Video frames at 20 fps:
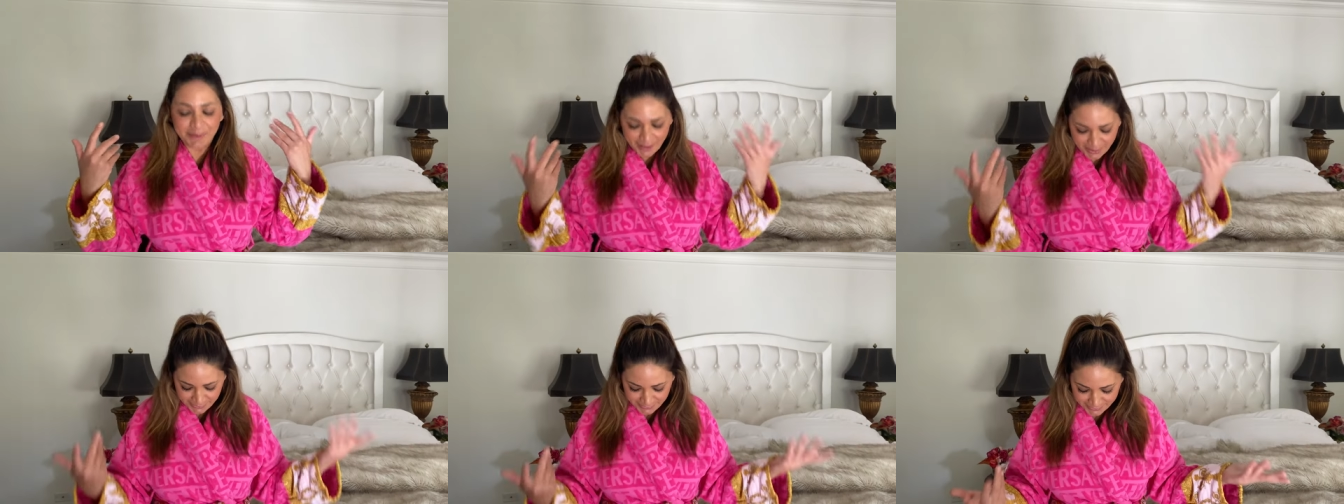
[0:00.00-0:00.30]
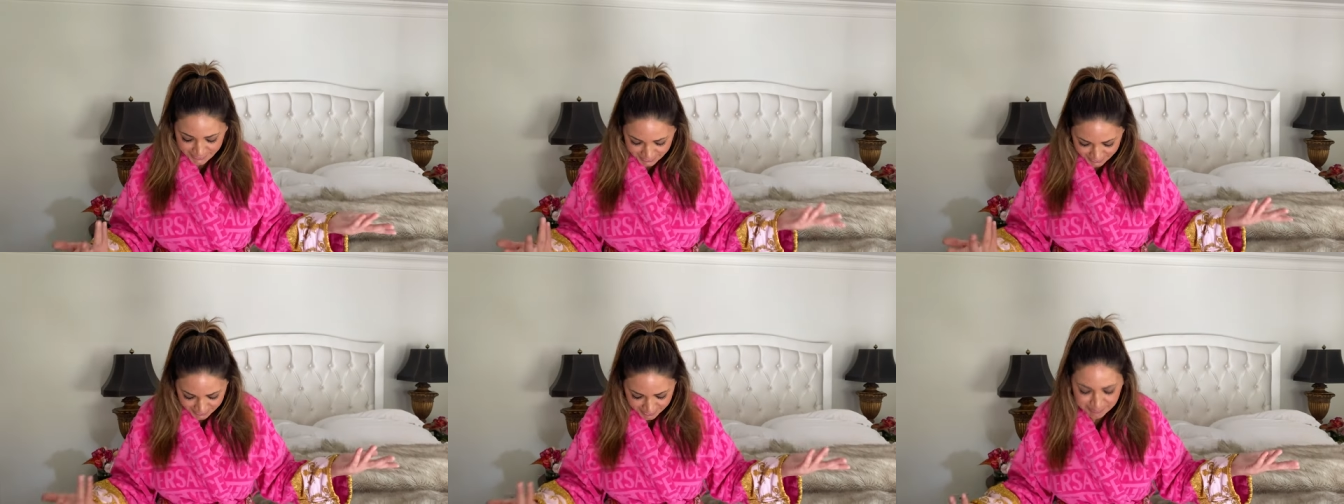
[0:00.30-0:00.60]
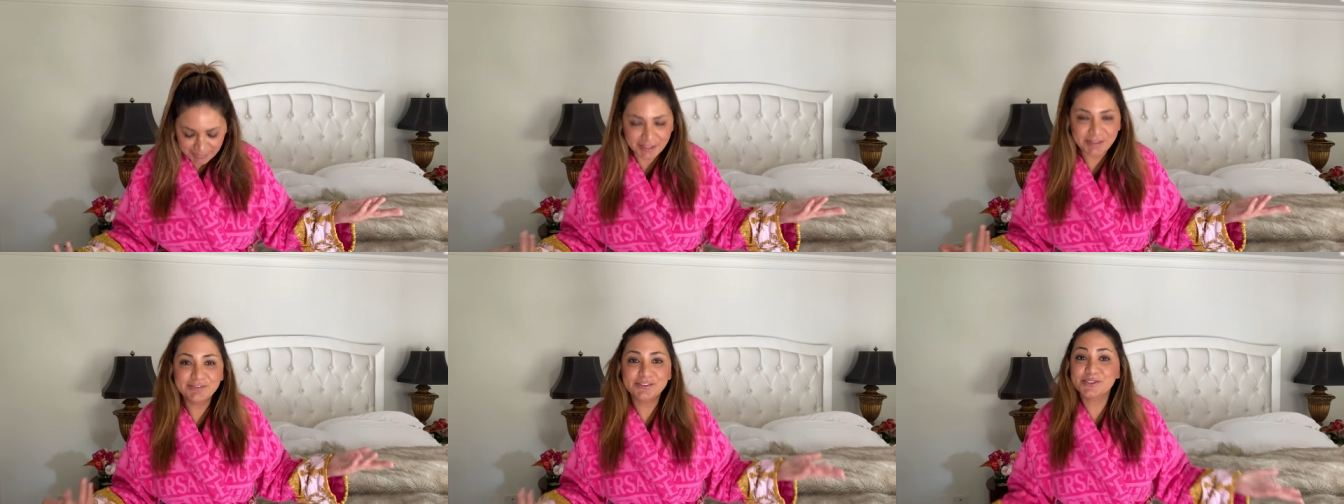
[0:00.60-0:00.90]
other than in
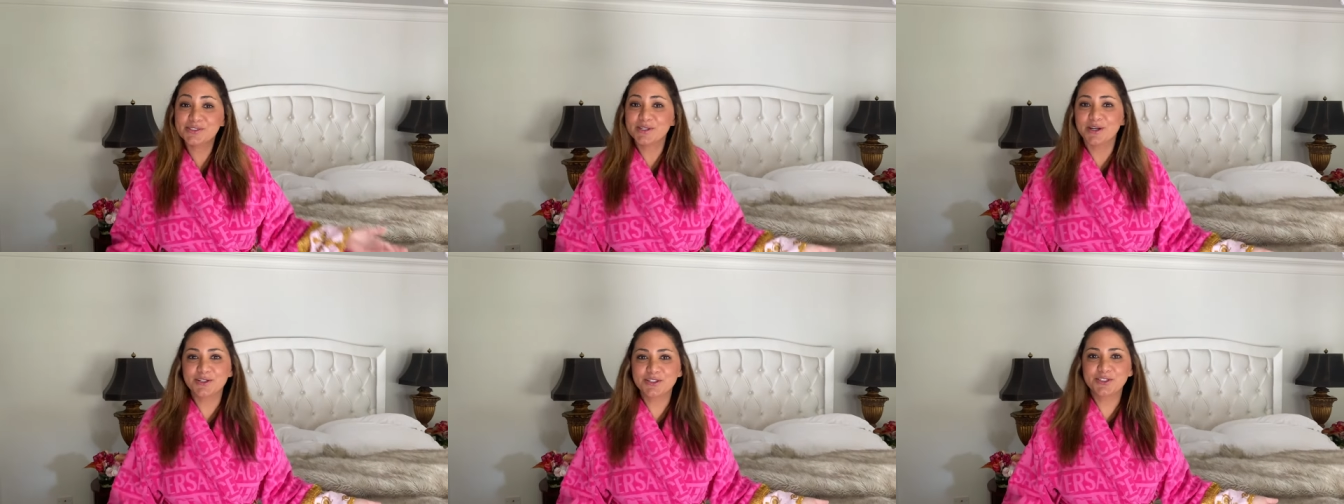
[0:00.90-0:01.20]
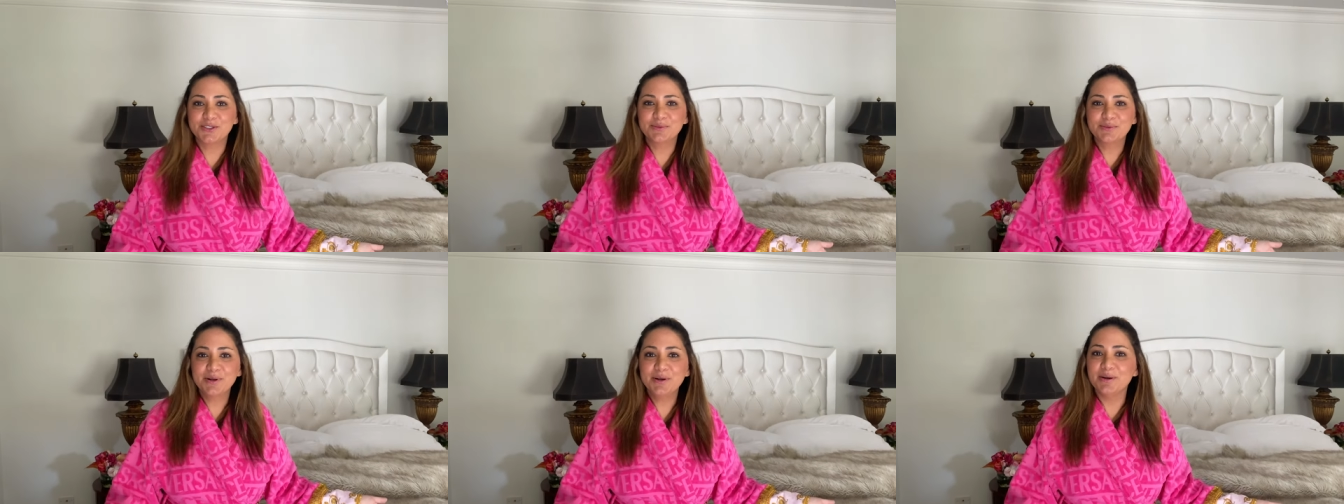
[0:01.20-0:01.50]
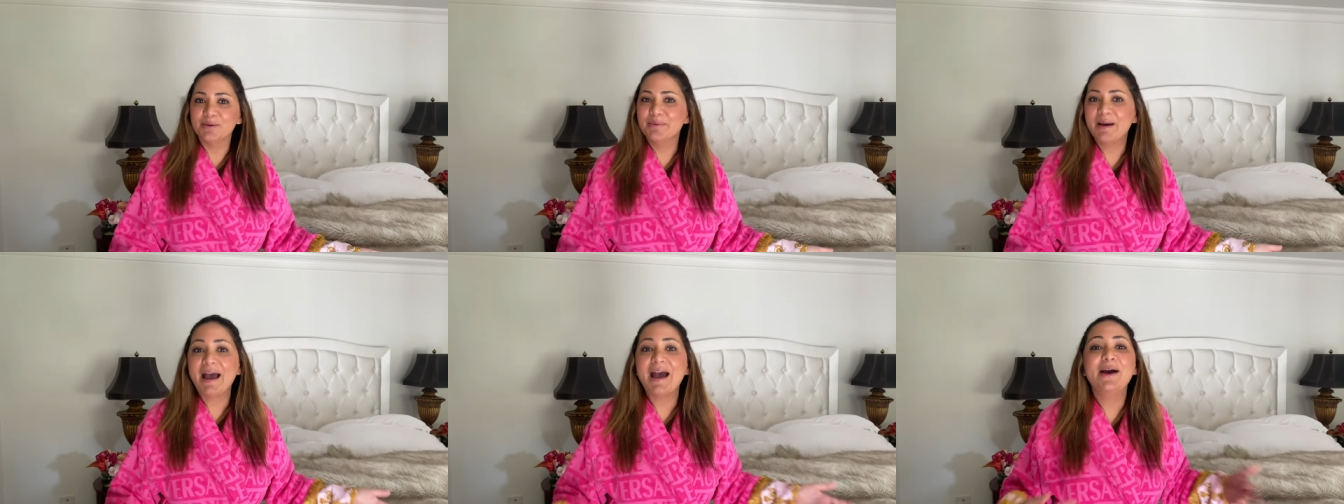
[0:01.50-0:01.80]
my Versace
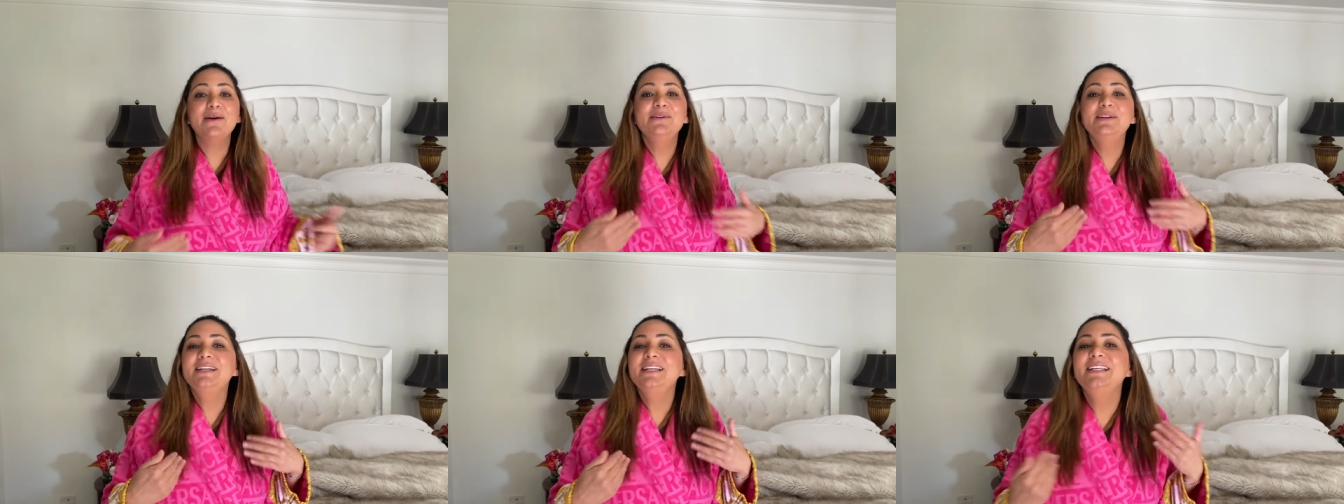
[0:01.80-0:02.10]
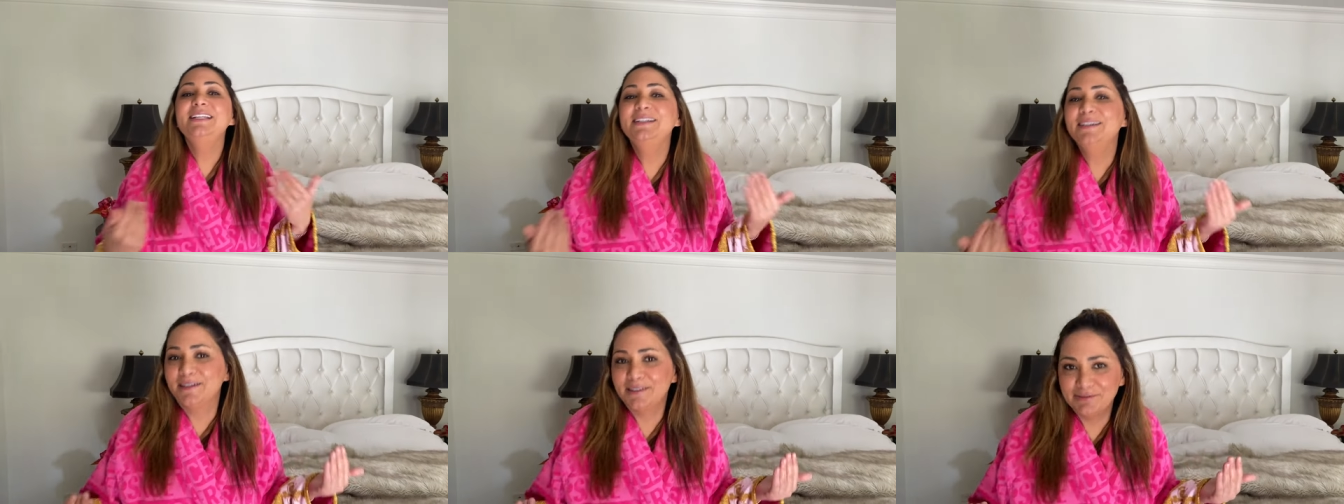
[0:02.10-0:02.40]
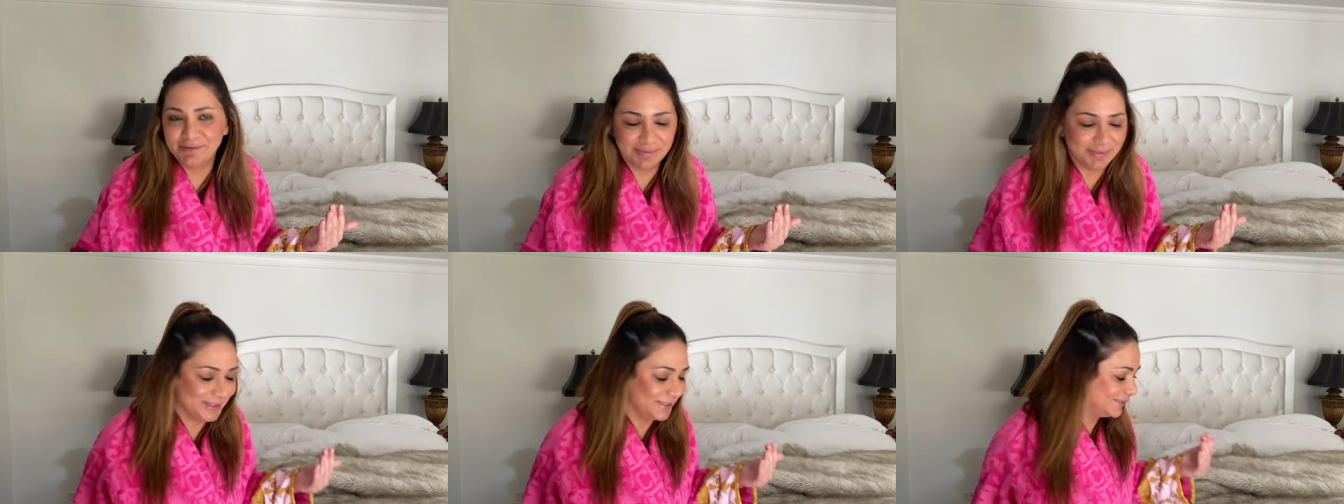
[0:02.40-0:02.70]
robe? How Nina of
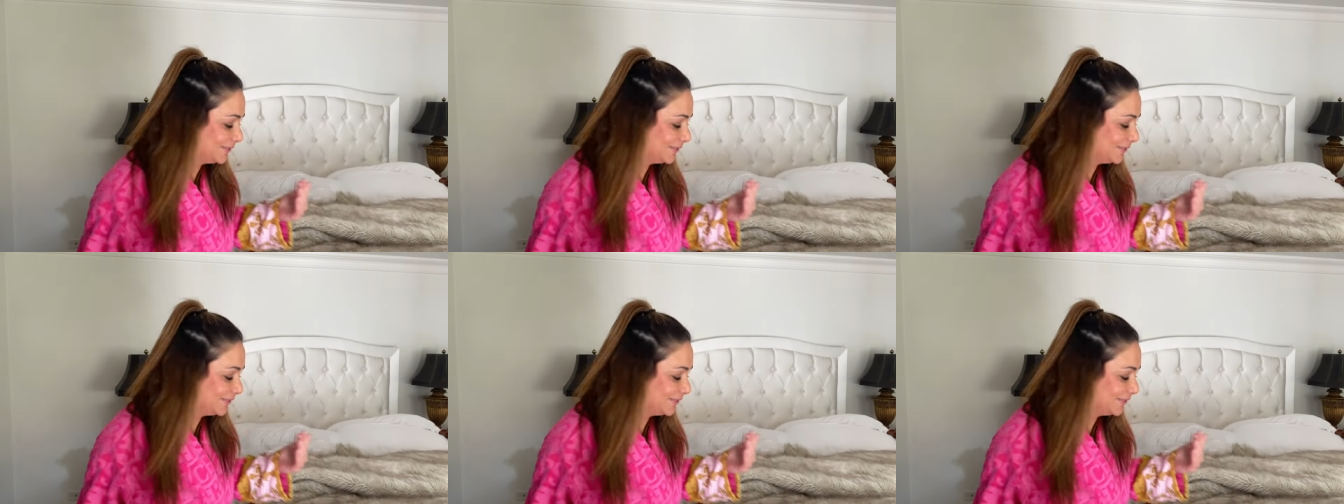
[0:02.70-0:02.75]
me,